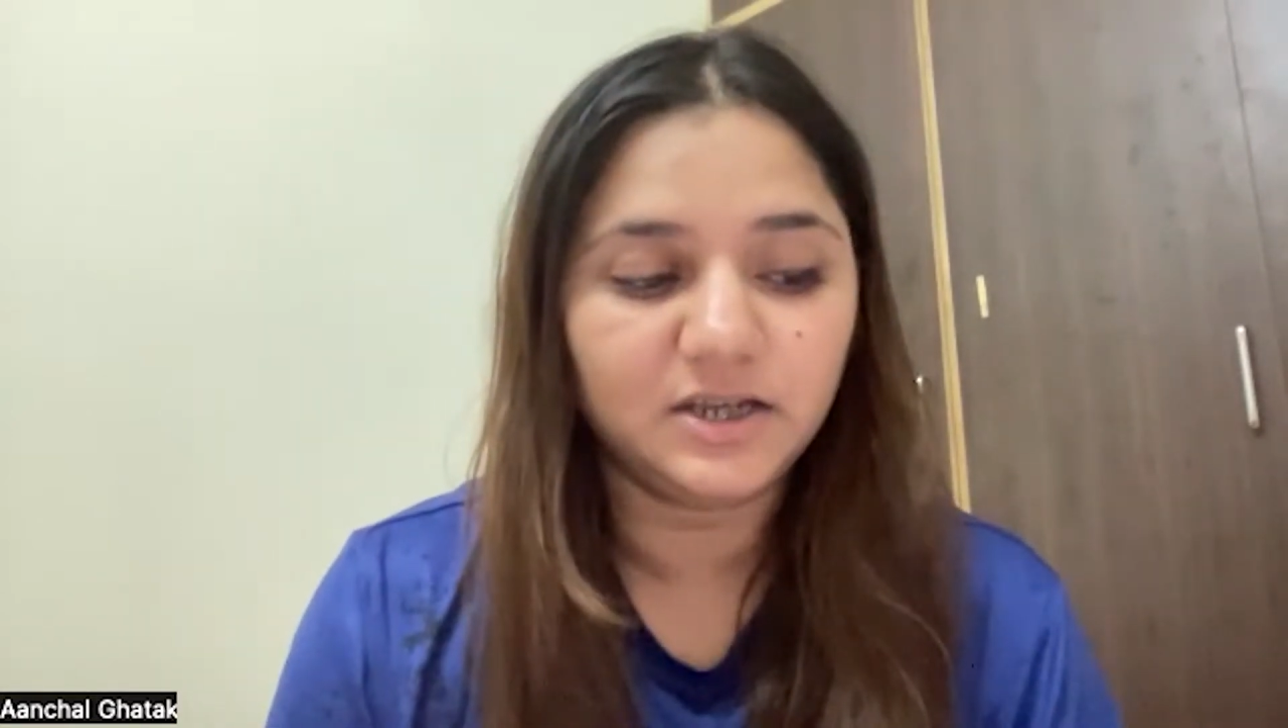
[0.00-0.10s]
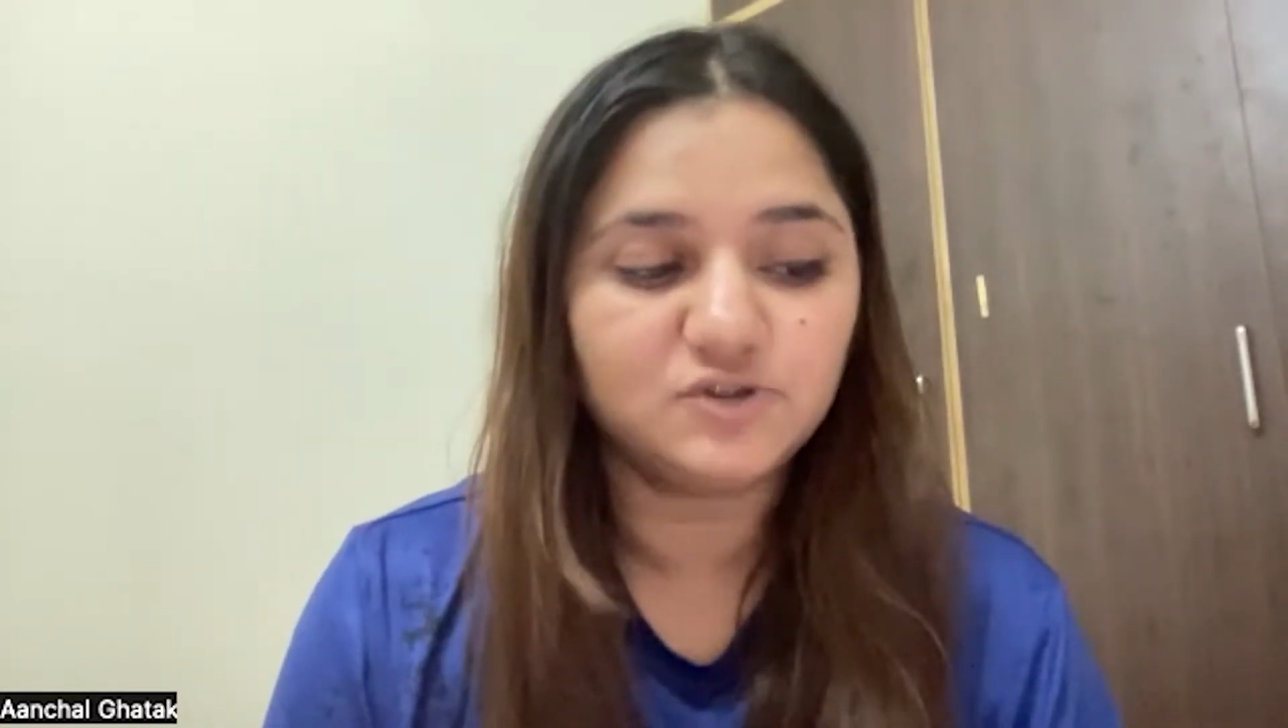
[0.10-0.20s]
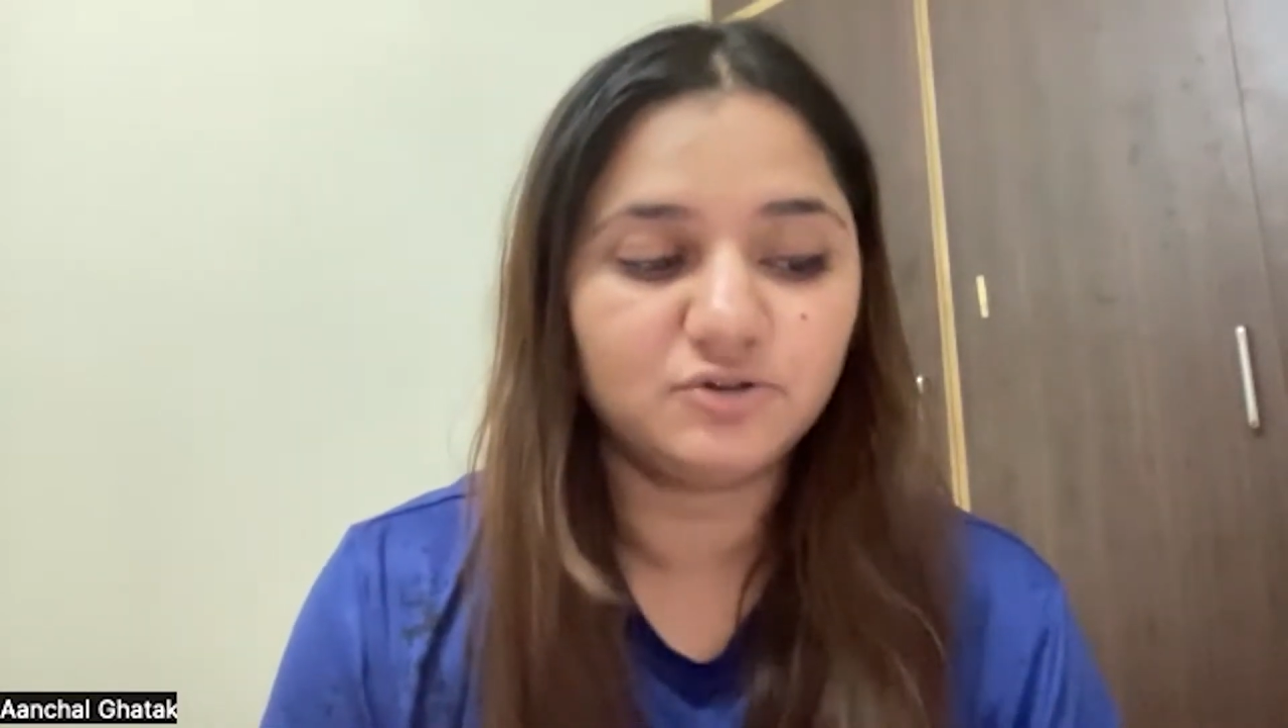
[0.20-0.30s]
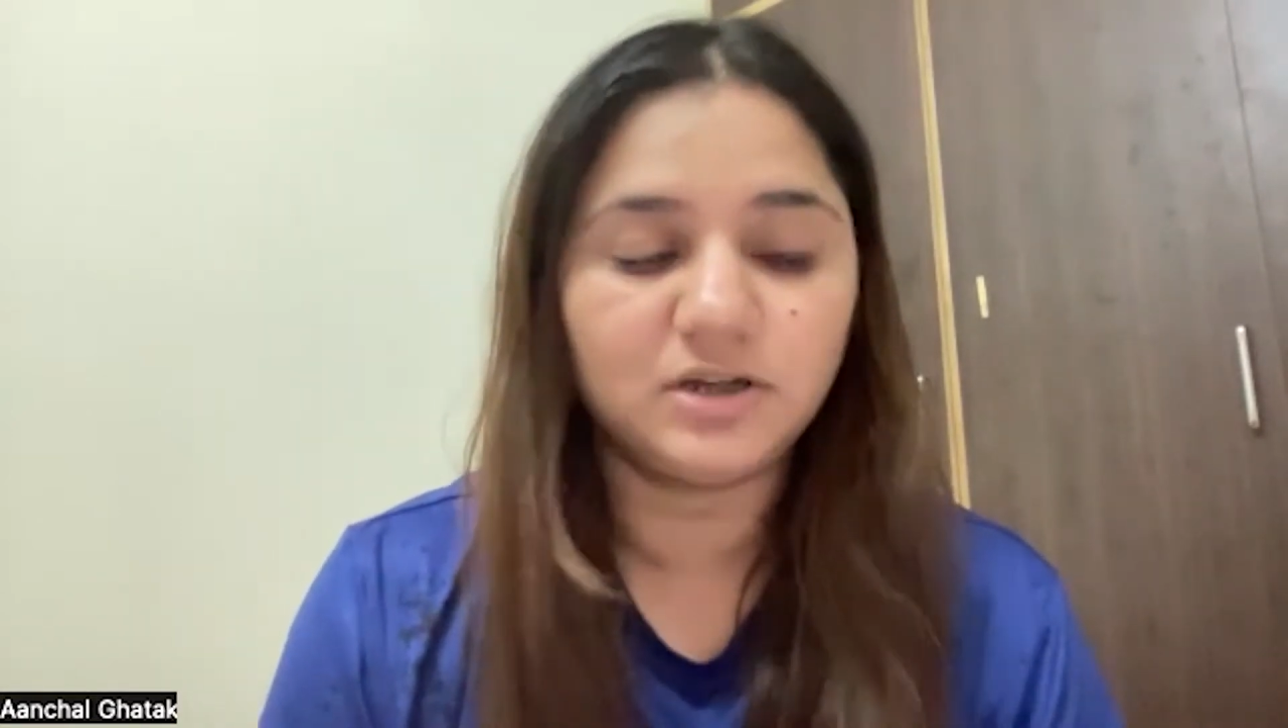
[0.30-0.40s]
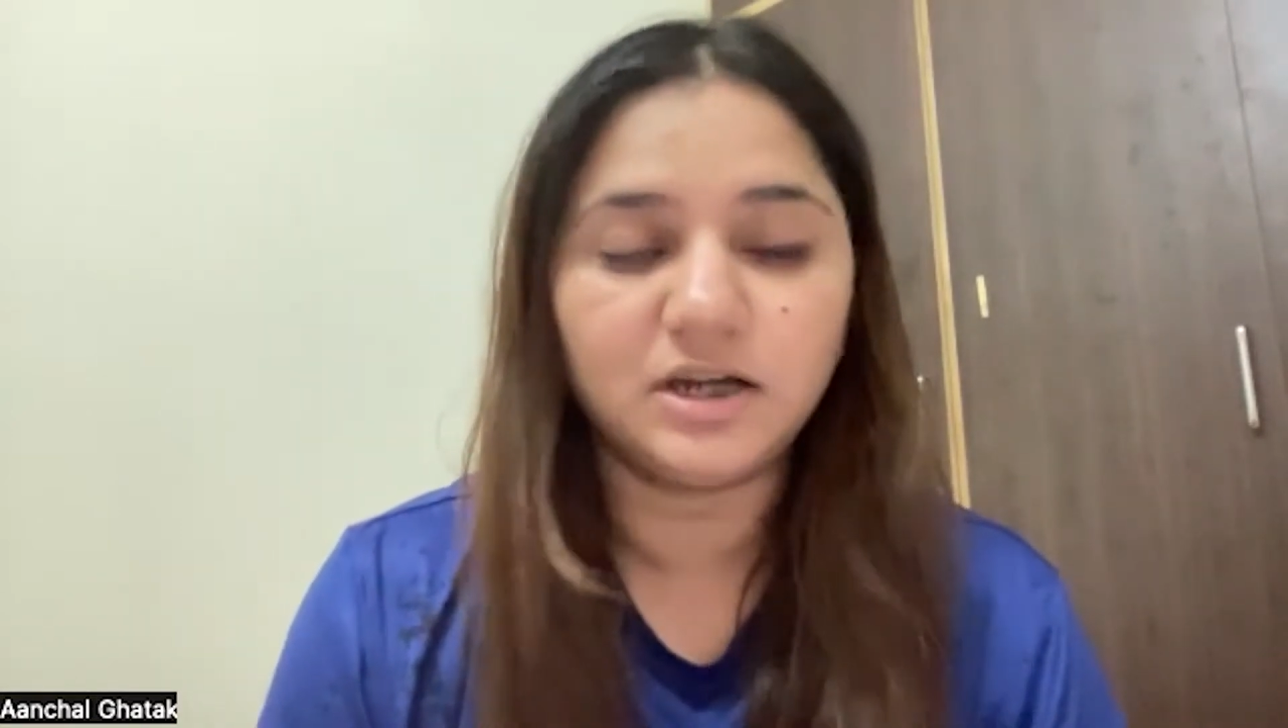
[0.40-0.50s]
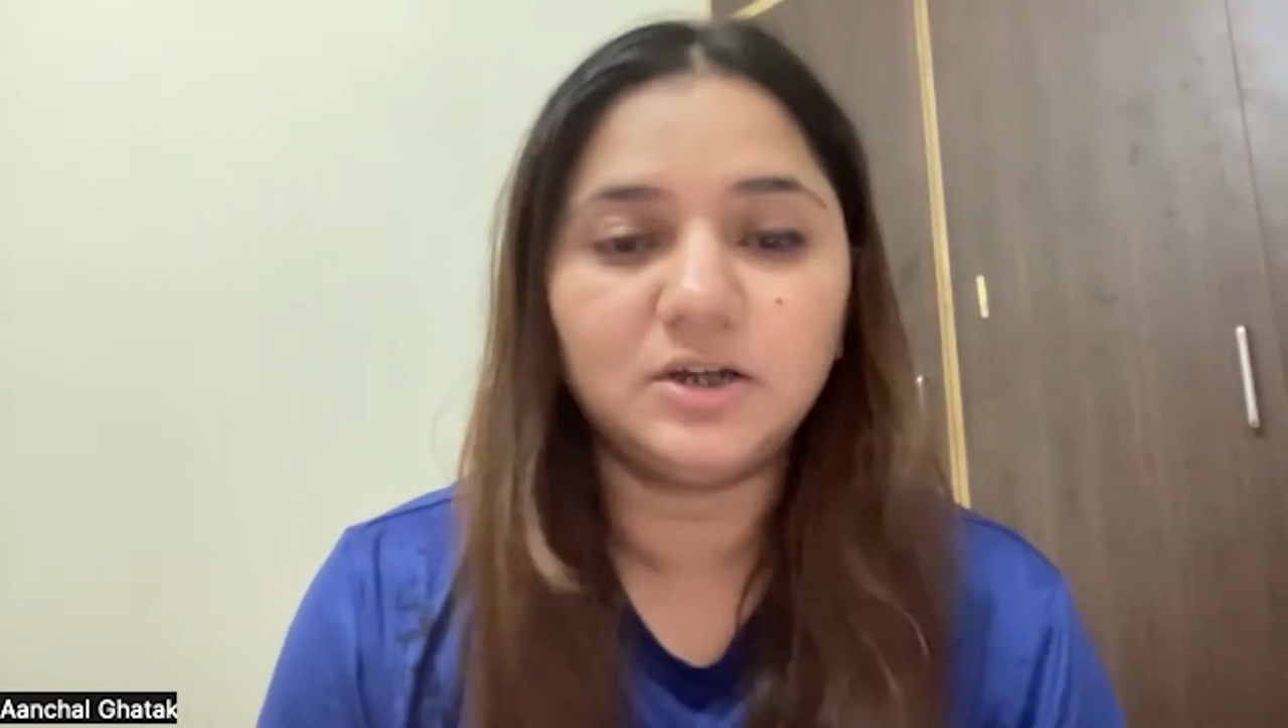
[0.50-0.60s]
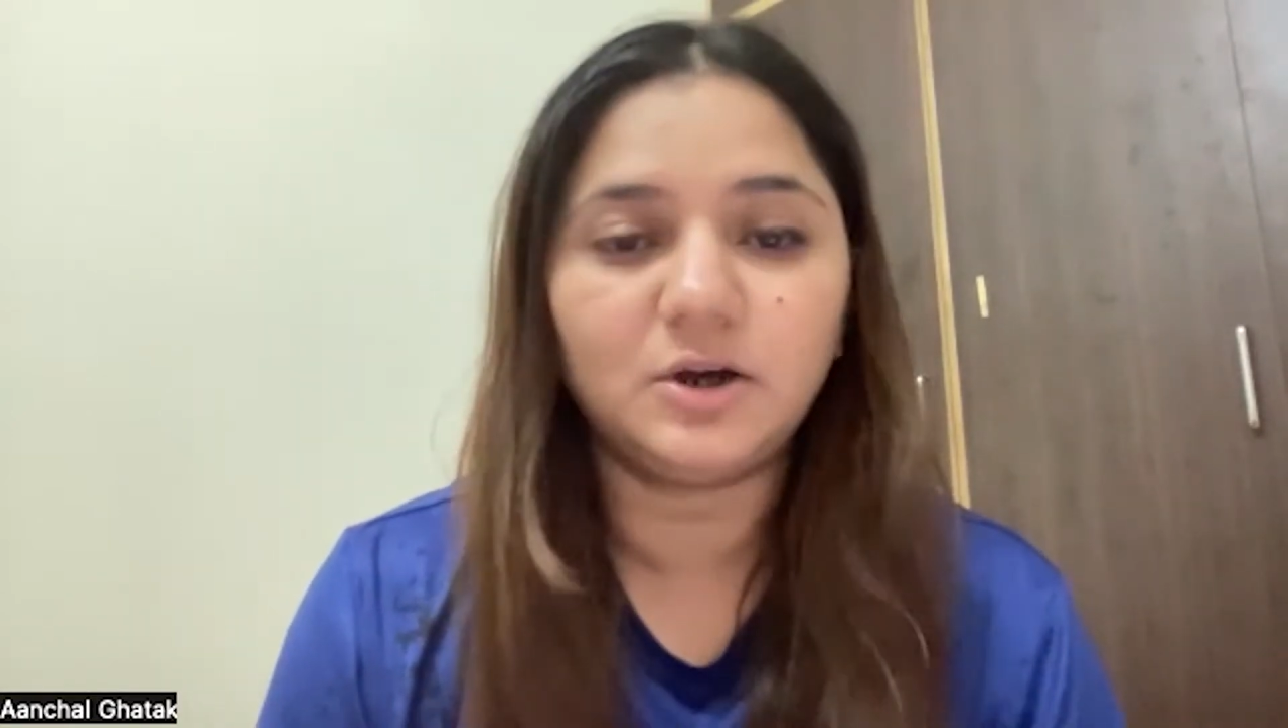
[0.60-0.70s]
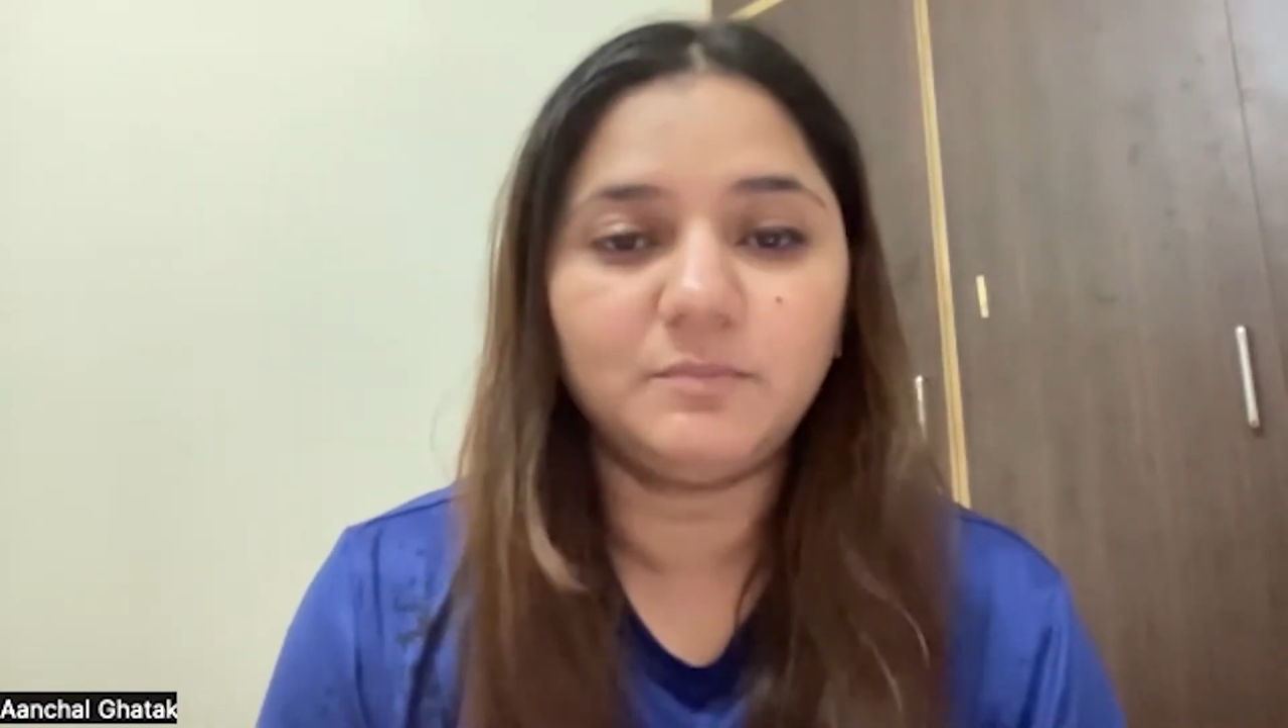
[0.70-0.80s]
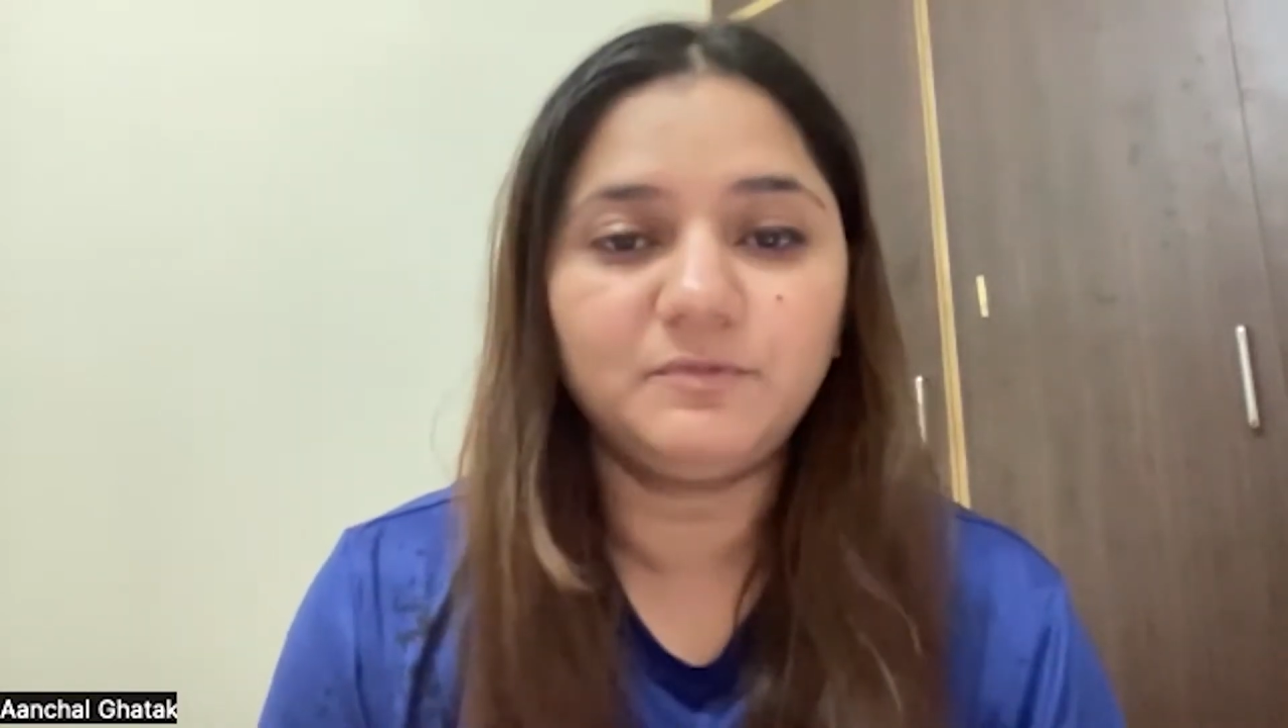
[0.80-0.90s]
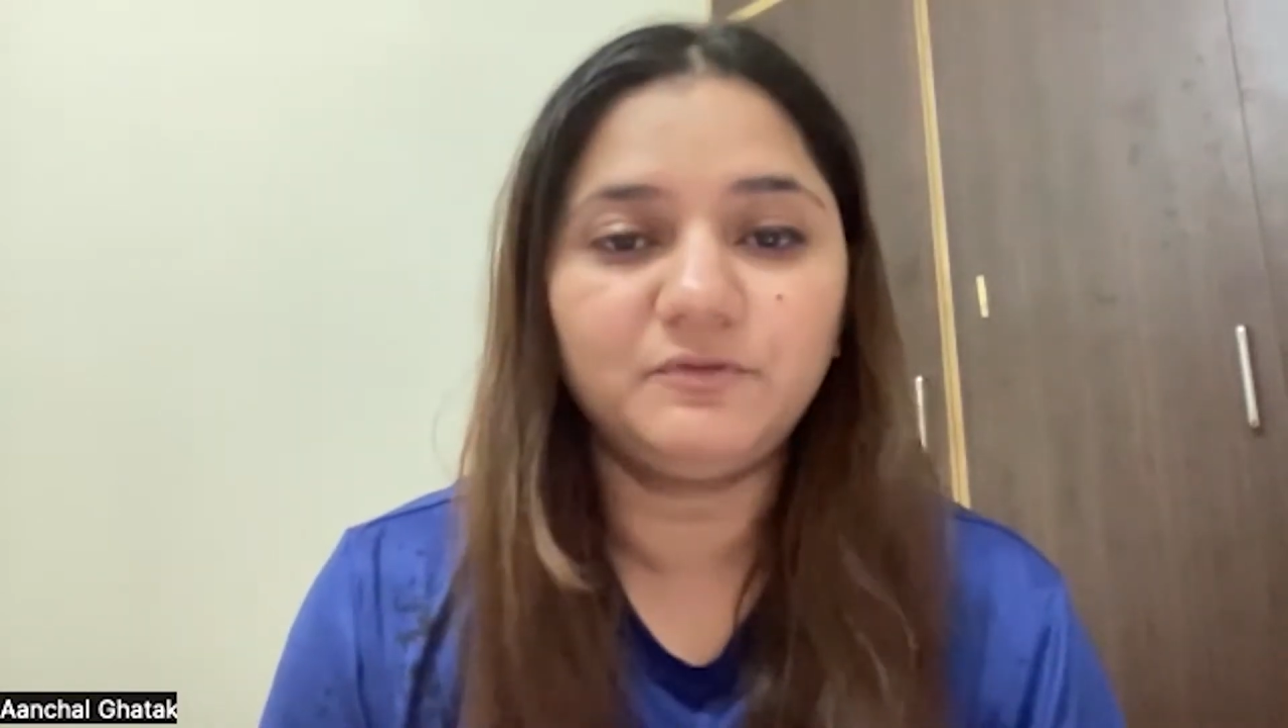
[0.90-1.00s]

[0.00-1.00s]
should adopt